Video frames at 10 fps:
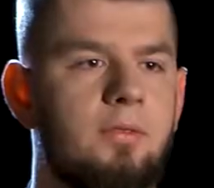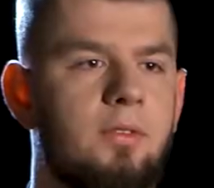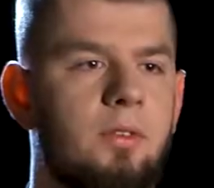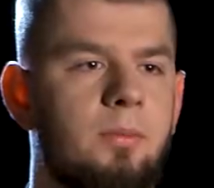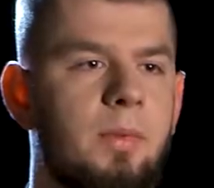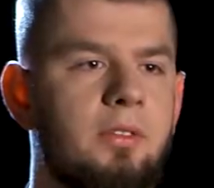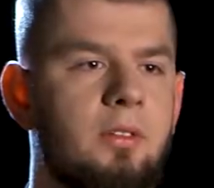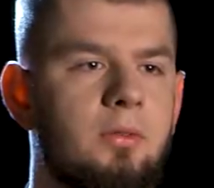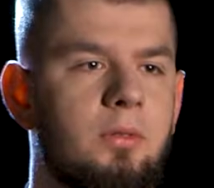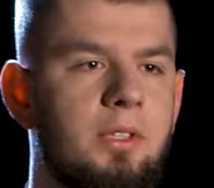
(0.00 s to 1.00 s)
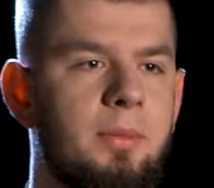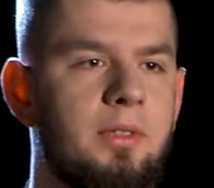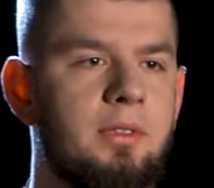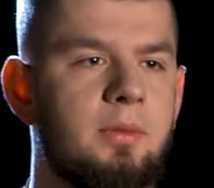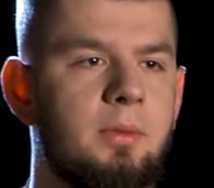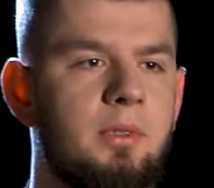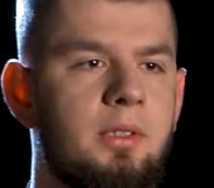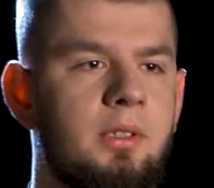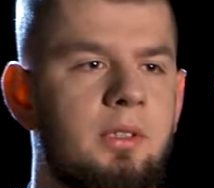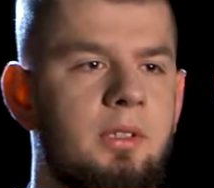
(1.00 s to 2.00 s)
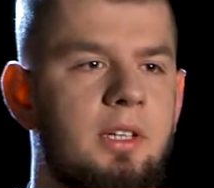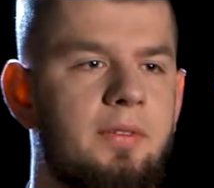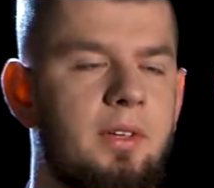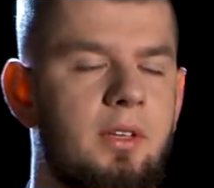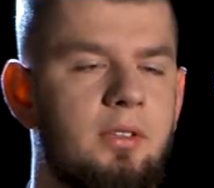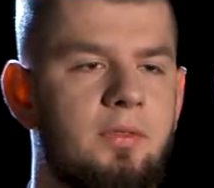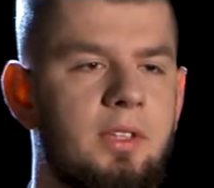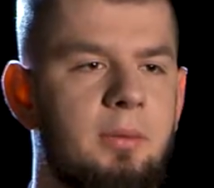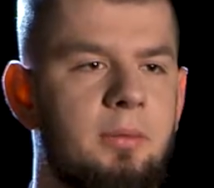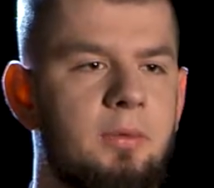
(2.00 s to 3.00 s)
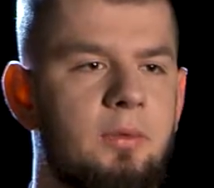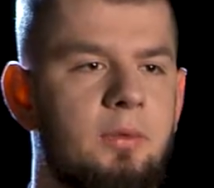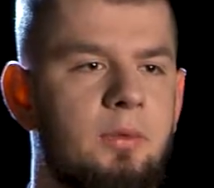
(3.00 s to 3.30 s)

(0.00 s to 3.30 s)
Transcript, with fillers: For minor tournament we have a lot of time to